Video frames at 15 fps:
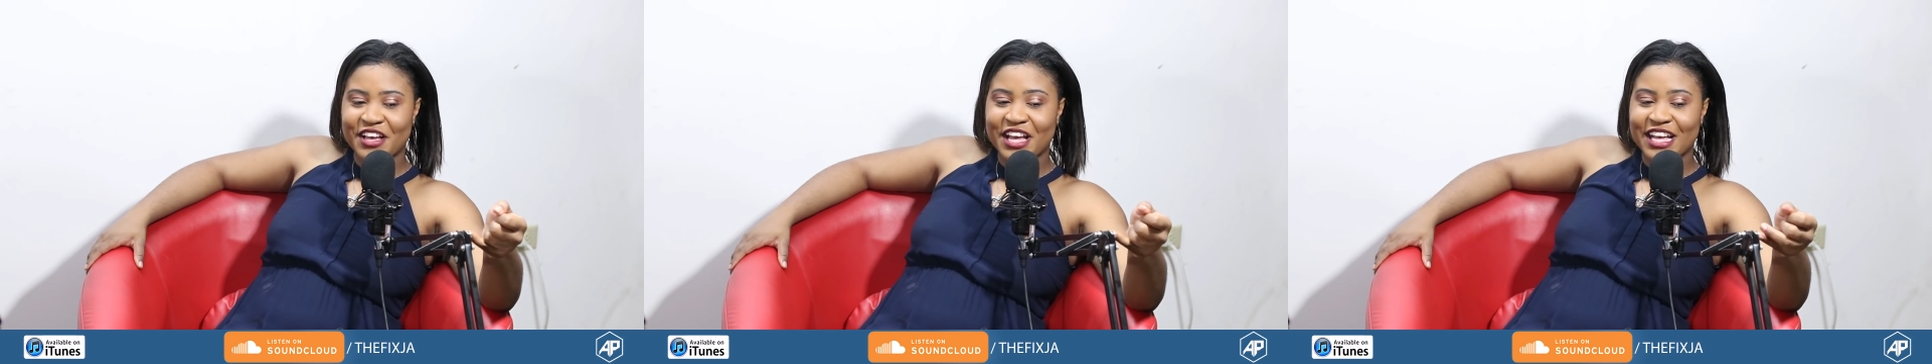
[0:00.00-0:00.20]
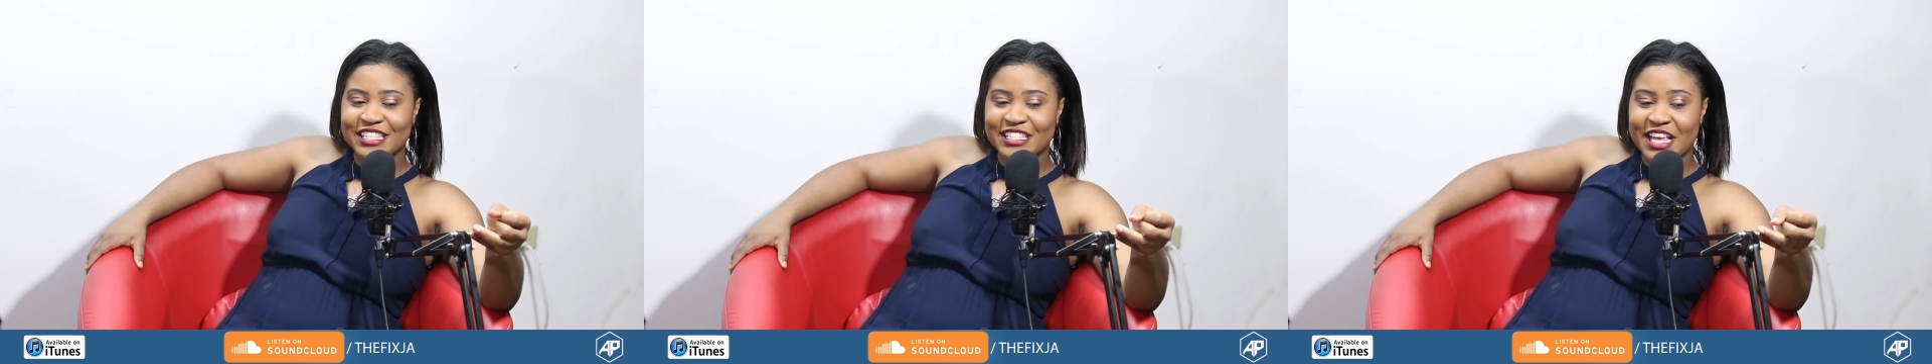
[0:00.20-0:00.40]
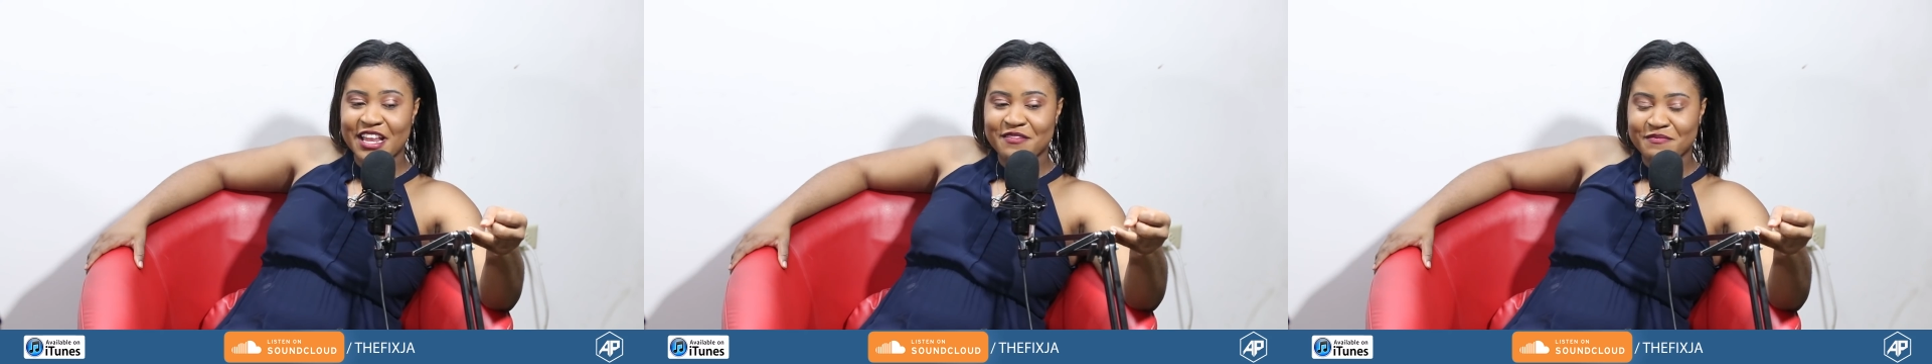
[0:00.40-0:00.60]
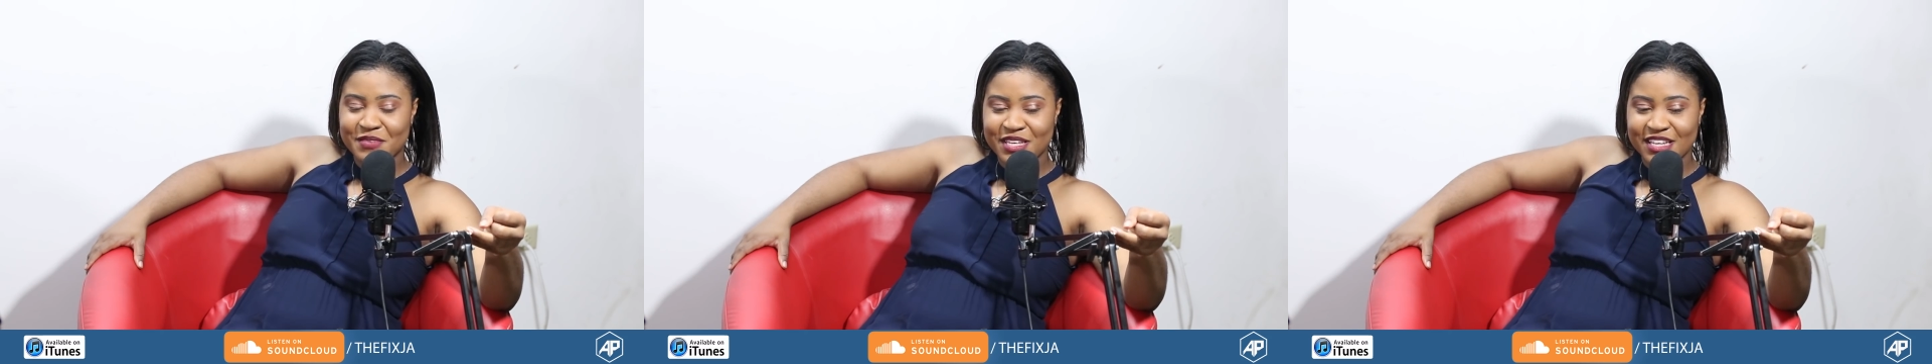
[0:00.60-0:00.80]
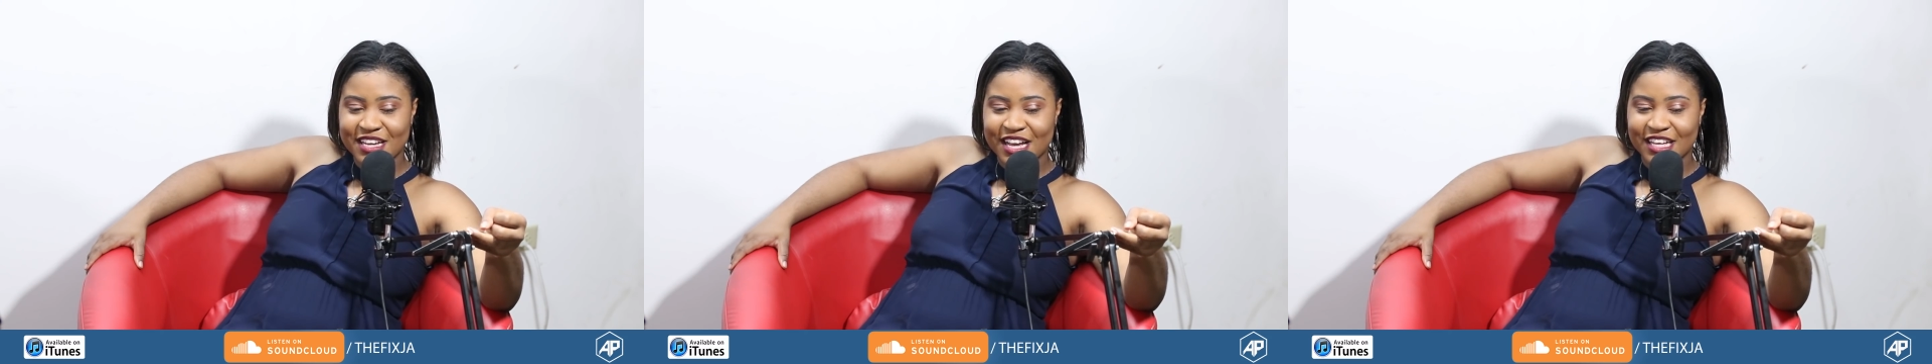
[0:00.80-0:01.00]
I said
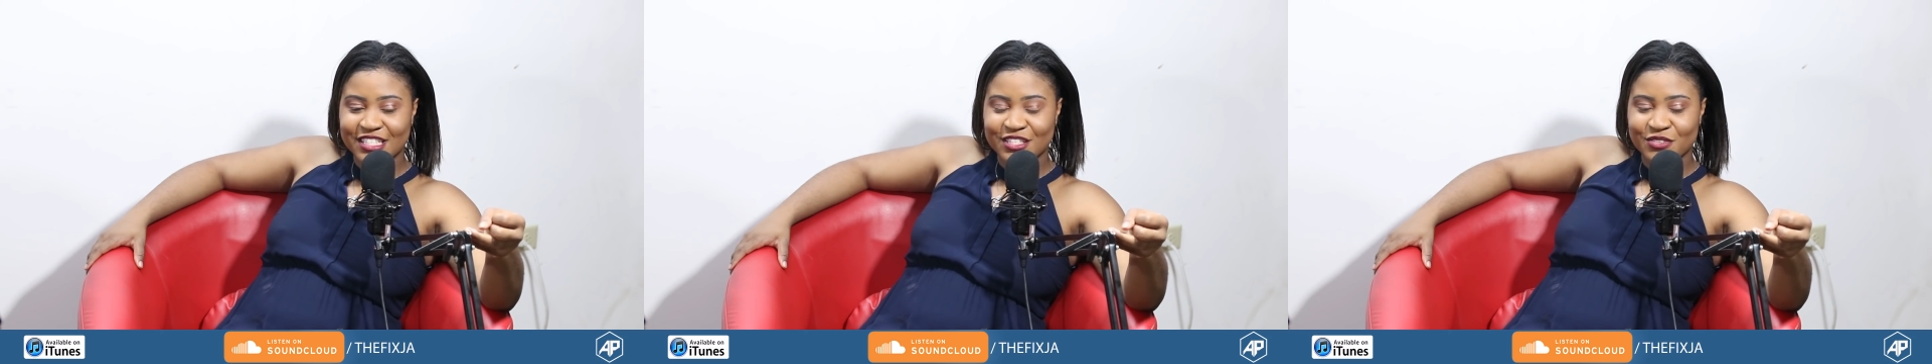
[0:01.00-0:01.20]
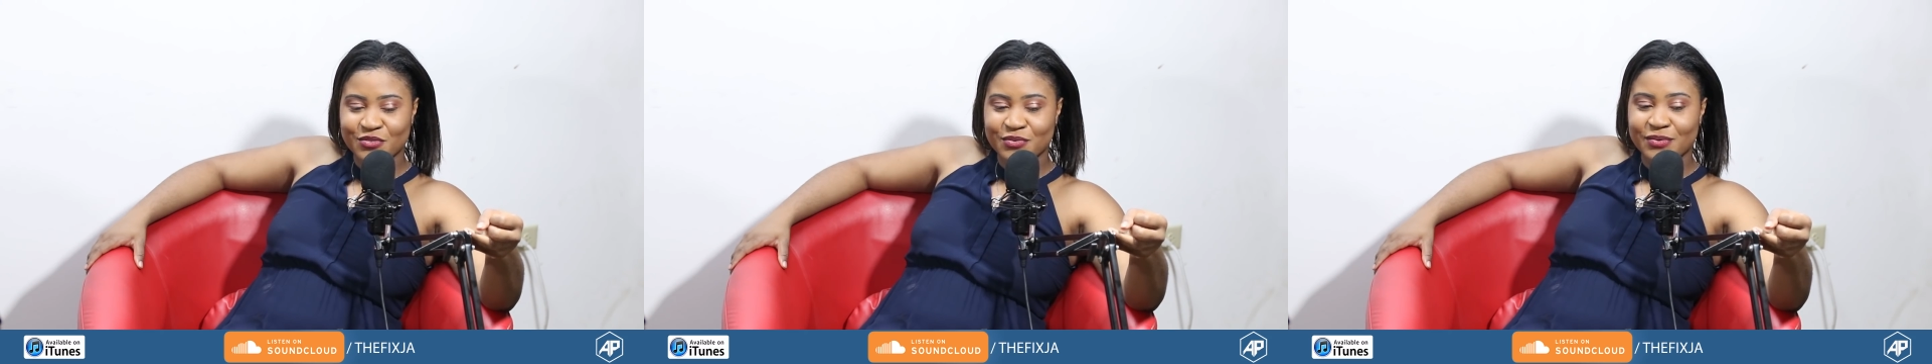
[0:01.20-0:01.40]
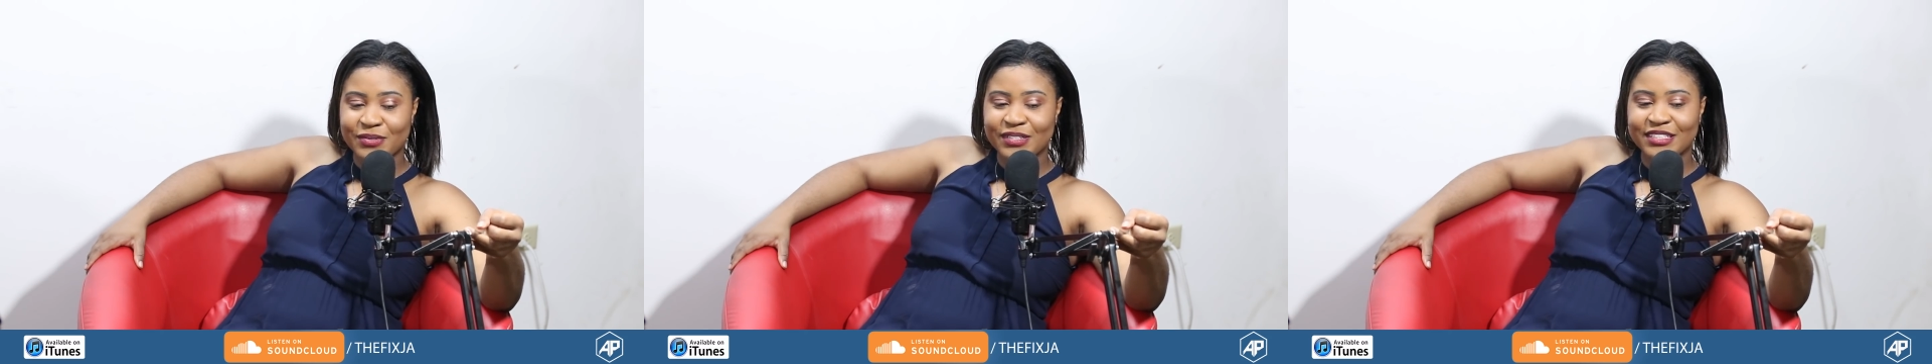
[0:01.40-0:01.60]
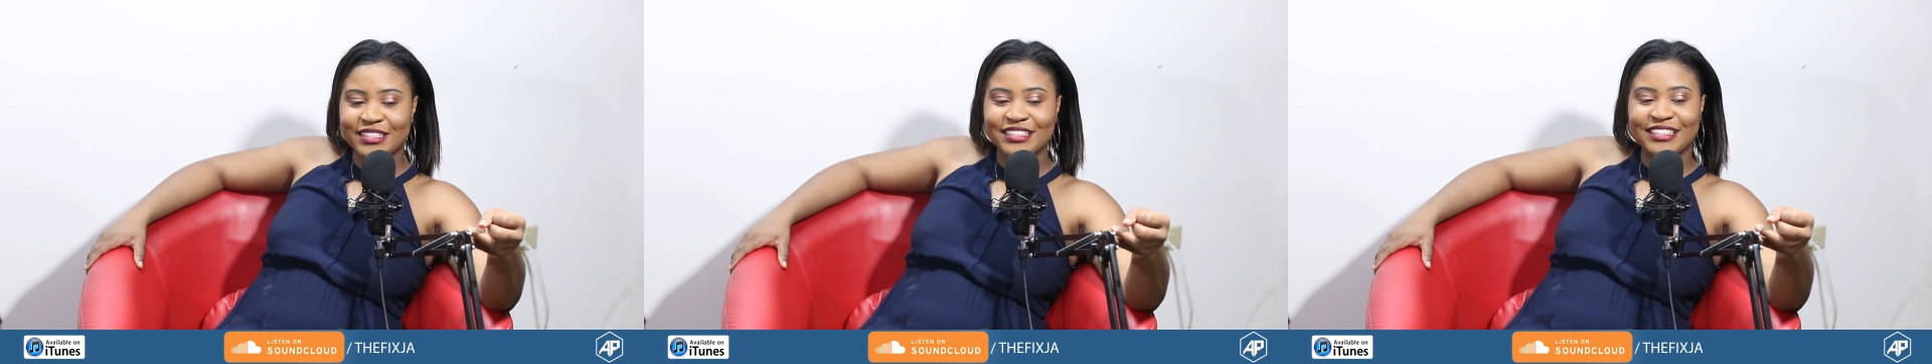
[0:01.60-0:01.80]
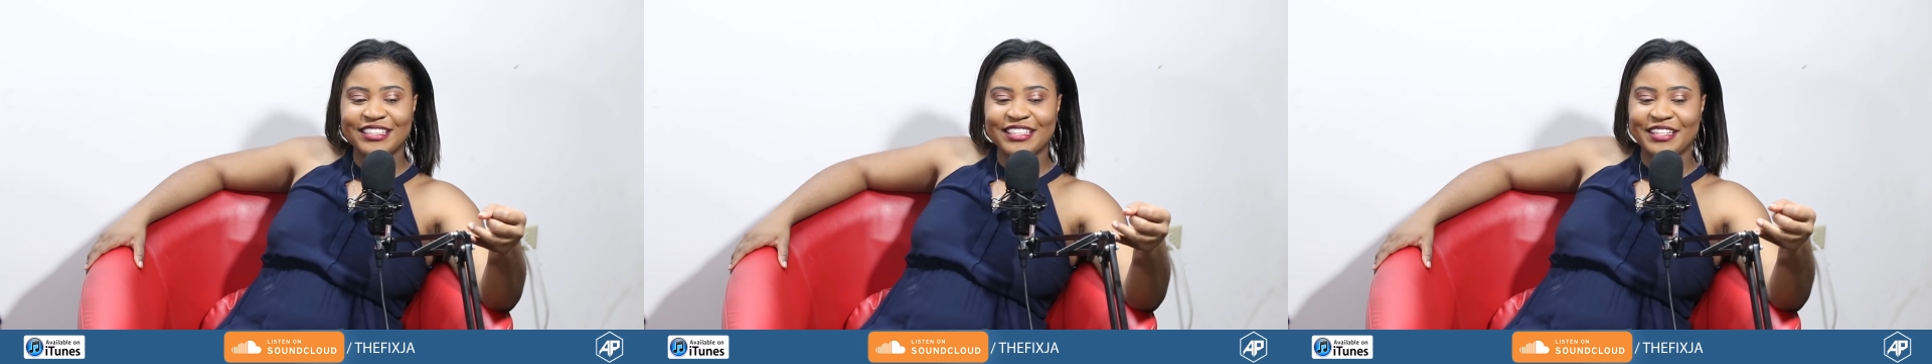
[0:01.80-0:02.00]
nigga
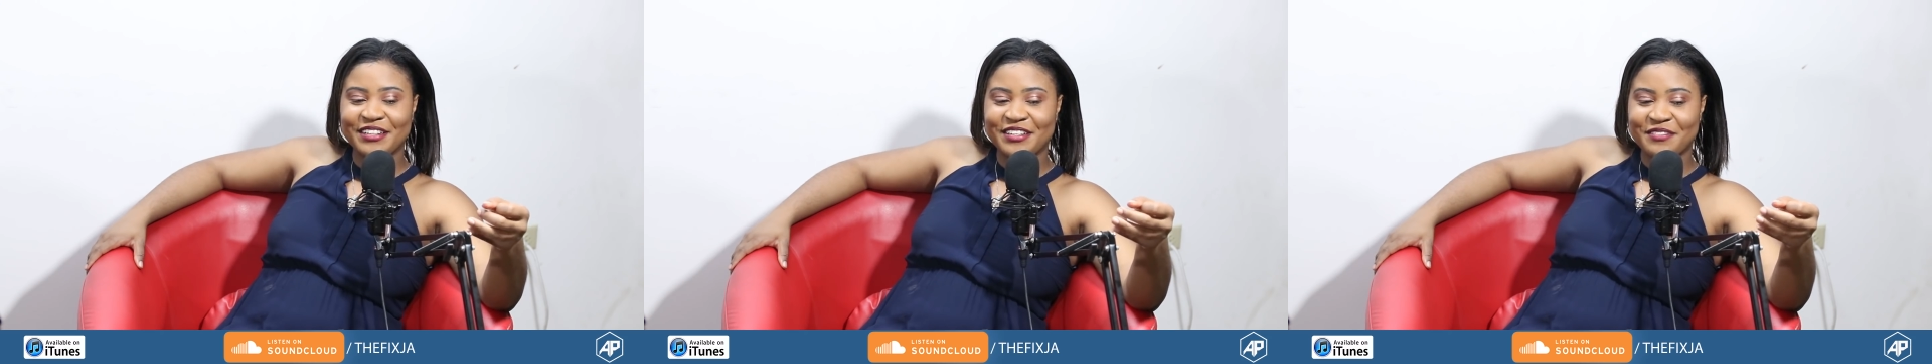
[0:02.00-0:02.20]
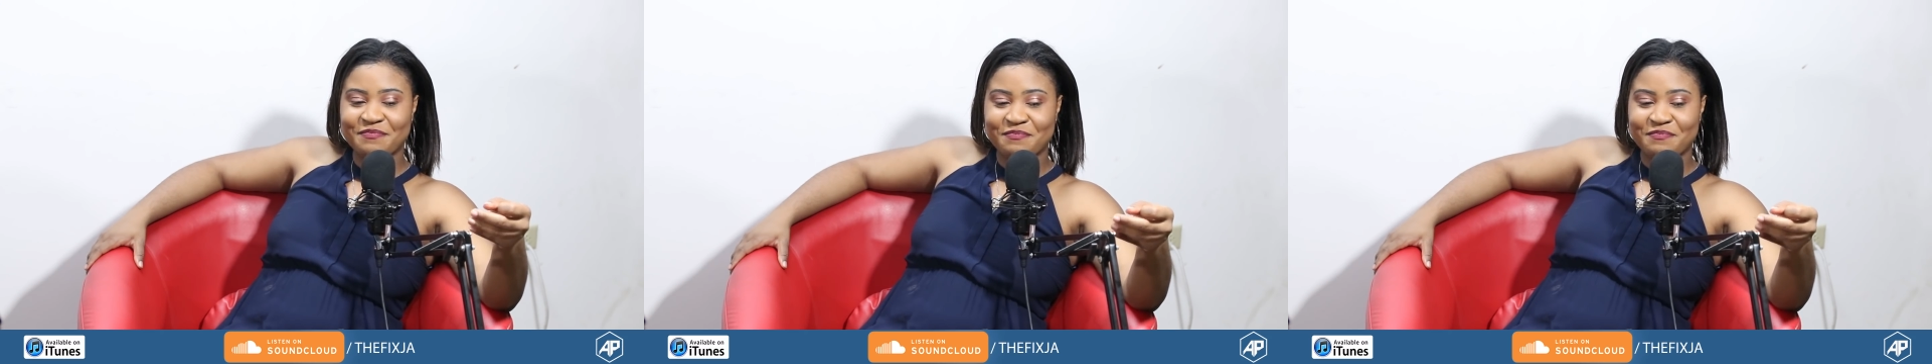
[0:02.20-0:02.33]
school. Ain't